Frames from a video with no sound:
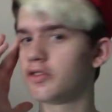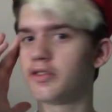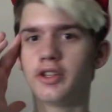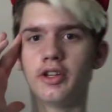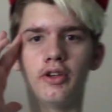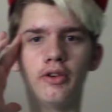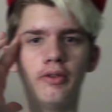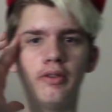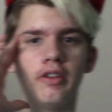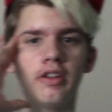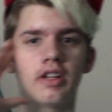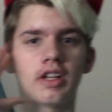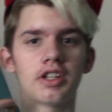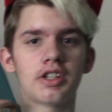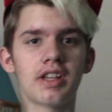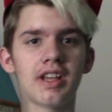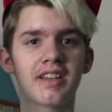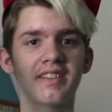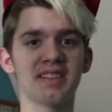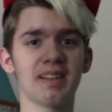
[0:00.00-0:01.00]
Dude,
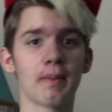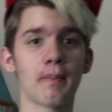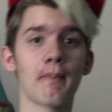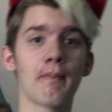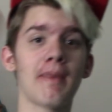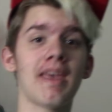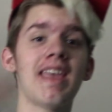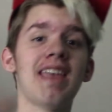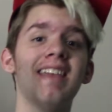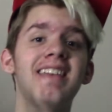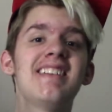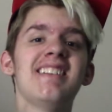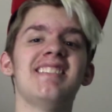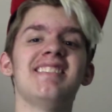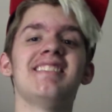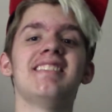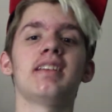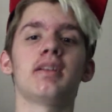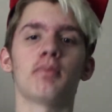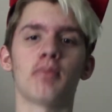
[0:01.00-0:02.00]
she has an amazing